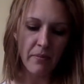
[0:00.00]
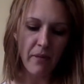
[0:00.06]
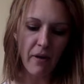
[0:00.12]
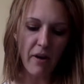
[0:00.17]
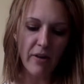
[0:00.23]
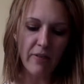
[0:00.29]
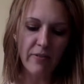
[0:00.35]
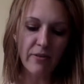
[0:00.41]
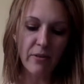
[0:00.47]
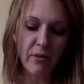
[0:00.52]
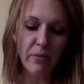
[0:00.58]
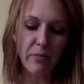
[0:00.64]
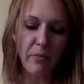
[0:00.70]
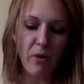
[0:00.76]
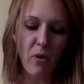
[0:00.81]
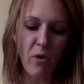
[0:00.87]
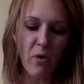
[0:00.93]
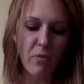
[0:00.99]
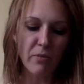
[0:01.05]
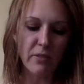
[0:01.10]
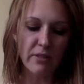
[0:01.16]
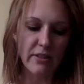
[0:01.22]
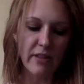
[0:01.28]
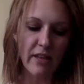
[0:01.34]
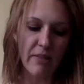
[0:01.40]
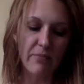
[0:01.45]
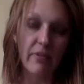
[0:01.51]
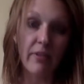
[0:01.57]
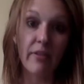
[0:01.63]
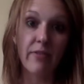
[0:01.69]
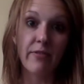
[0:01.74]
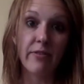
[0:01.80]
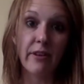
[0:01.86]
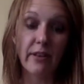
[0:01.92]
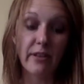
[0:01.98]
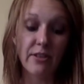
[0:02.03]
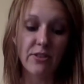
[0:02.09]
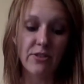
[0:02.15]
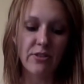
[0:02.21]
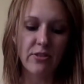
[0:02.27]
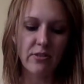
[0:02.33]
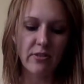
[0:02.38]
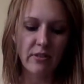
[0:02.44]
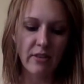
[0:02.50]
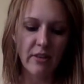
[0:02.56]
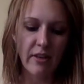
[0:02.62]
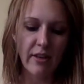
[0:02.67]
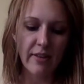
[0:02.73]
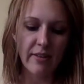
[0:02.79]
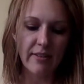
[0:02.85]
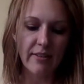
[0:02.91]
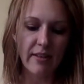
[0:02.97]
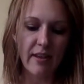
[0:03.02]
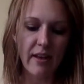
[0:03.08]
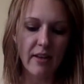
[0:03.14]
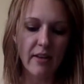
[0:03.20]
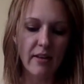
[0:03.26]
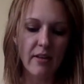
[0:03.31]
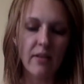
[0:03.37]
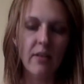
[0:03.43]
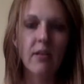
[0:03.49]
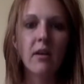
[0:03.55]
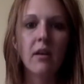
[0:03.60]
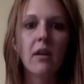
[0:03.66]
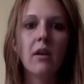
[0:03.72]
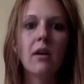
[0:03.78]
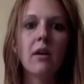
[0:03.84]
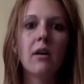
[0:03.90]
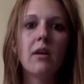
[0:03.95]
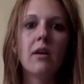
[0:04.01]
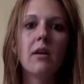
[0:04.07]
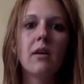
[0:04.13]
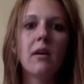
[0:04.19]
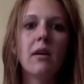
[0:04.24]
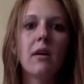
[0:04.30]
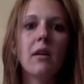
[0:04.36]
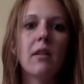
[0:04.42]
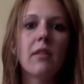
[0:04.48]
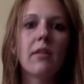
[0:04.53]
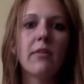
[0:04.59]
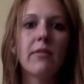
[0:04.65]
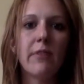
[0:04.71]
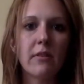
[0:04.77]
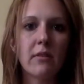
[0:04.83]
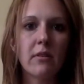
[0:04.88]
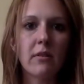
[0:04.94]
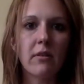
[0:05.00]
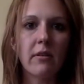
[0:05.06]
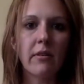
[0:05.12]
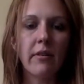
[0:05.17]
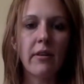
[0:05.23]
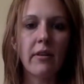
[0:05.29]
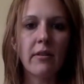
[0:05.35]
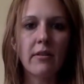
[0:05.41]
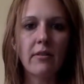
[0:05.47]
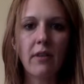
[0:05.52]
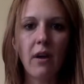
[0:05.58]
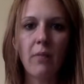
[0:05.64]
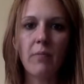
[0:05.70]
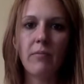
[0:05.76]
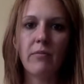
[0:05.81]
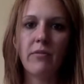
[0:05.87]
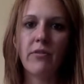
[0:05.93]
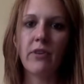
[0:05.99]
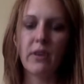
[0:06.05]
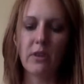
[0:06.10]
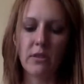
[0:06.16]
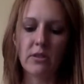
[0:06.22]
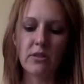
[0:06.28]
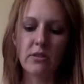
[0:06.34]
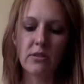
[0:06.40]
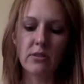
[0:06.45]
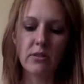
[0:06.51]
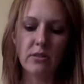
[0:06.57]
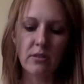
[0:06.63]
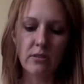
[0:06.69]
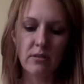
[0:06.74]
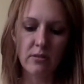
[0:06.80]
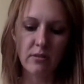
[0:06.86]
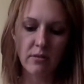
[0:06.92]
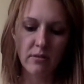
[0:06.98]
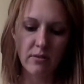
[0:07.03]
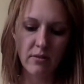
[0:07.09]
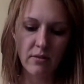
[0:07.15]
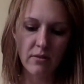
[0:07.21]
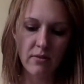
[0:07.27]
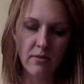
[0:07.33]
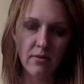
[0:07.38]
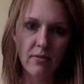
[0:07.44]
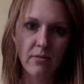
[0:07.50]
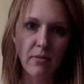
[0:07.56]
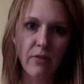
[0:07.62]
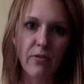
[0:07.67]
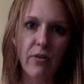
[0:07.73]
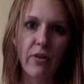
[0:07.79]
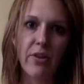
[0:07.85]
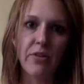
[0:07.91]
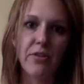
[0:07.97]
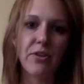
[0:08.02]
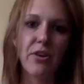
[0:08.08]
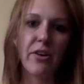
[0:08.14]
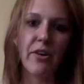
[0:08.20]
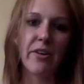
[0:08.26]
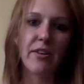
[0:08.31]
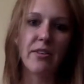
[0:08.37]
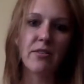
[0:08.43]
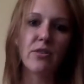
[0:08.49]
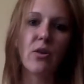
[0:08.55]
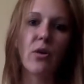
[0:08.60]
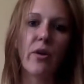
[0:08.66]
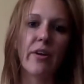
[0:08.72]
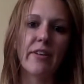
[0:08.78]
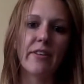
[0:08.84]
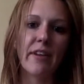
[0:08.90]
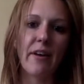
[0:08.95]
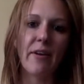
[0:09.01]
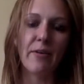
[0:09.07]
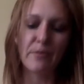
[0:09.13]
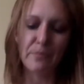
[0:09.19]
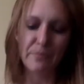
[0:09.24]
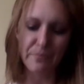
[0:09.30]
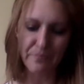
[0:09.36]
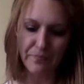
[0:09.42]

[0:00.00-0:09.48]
Part of an old poem was taped to the fridge. It said, "The physical things come first before you tore it down."